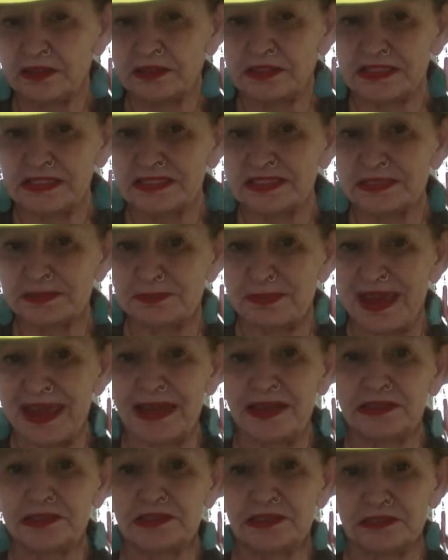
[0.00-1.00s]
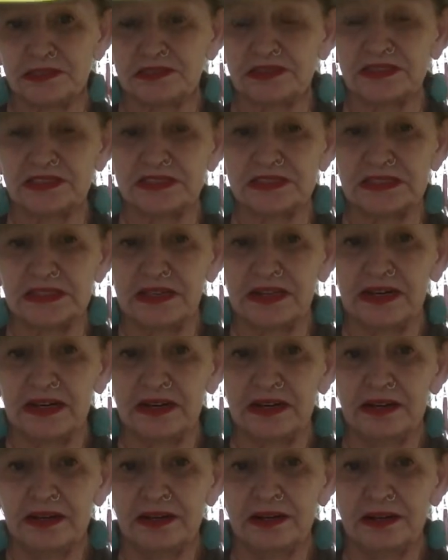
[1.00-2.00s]
dismantles,
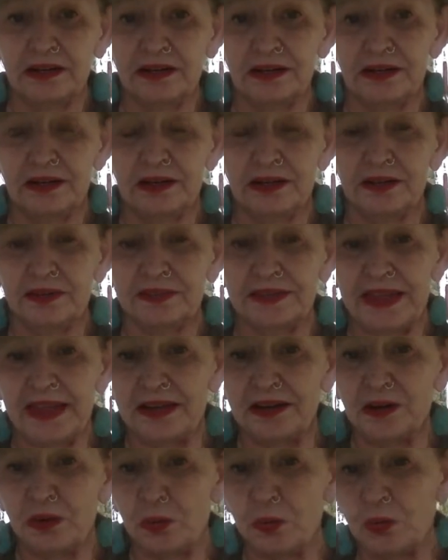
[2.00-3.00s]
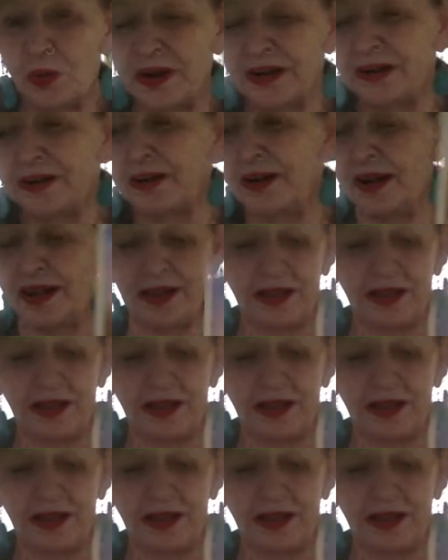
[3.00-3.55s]
then one